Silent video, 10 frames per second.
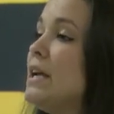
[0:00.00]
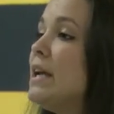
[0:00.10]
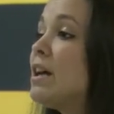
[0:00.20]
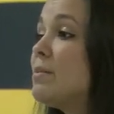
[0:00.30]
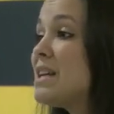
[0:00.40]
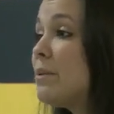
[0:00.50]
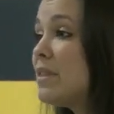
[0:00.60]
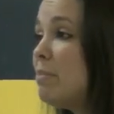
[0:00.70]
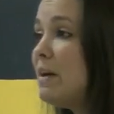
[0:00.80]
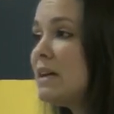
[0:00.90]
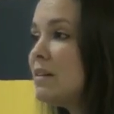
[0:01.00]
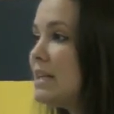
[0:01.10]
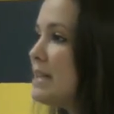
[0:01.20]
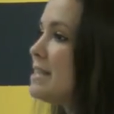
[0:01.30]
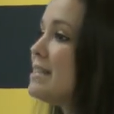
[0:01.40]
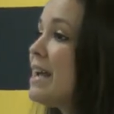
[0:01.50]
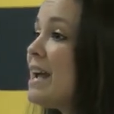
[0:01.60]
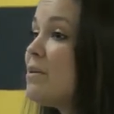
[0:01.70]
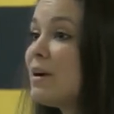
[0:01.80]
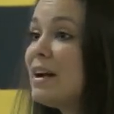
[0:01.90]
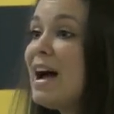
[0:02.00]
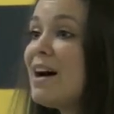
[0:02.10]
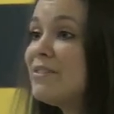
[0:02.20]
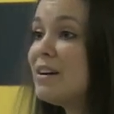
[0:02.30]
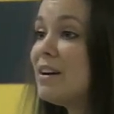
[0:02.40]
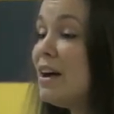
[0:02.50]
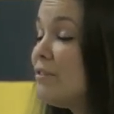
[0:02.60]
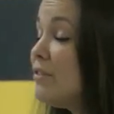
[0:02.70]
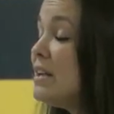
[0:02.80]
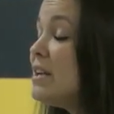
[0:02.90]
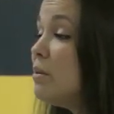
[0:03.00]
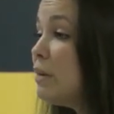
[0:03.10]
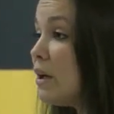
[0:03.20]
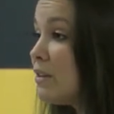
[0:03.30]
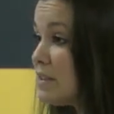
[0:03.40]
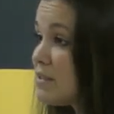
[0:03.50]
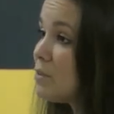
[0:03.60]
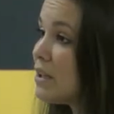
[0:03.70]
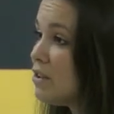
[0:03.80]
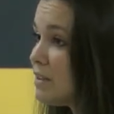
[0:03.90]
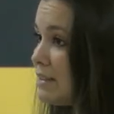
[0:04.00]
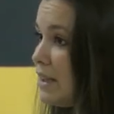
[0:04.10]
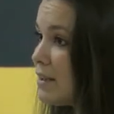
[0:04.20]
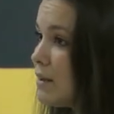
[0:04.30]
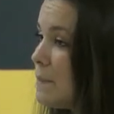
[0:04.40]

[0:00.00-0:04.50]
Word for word: He comes out with a bill and he says, hey, we're gonna have a, a funding bill, this is what it looks like.